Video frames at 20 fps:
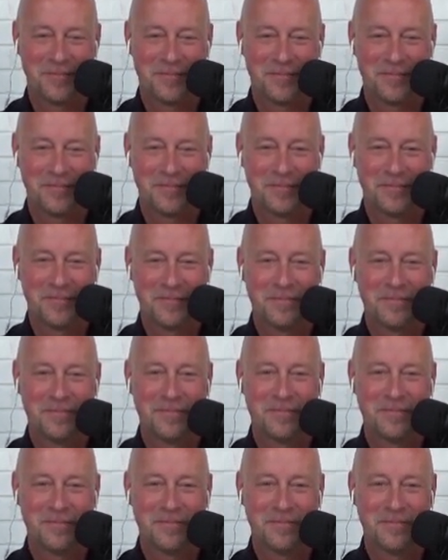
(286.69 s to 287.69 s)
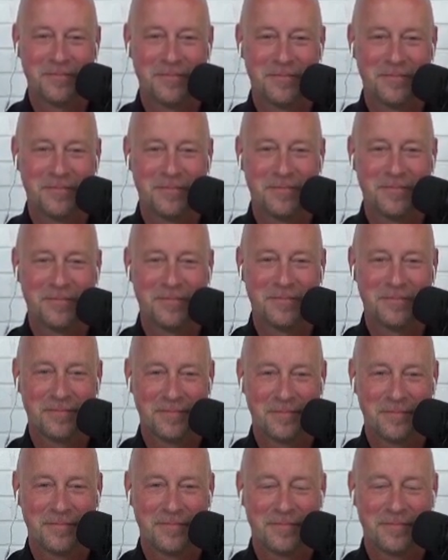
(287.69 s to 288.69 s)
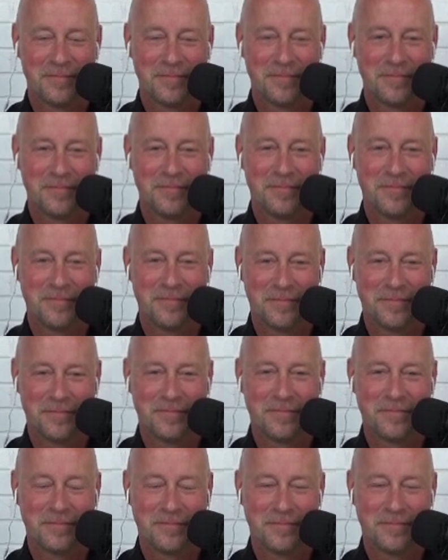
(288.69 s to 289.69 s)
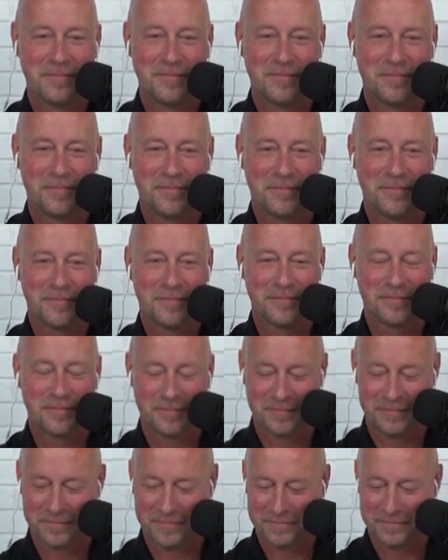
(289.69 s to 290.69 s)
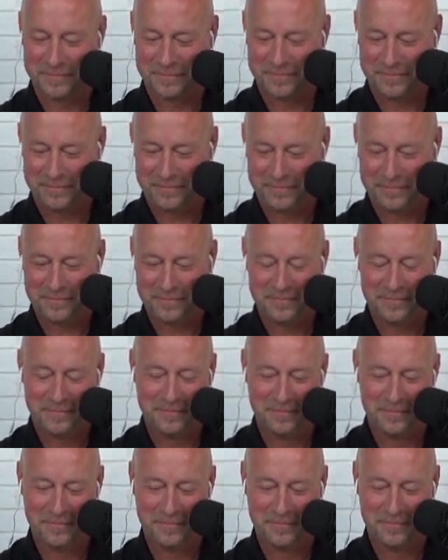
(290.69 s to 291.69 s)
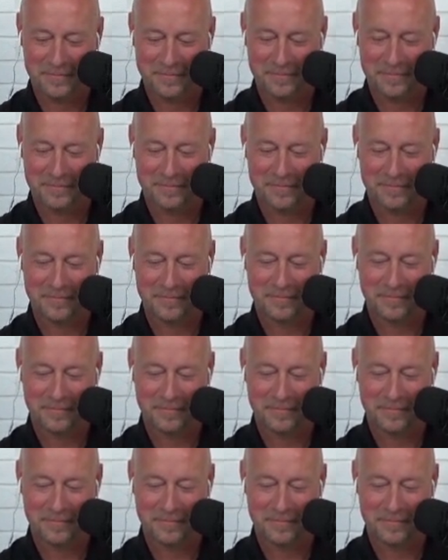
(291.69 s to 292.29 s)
(not speaking)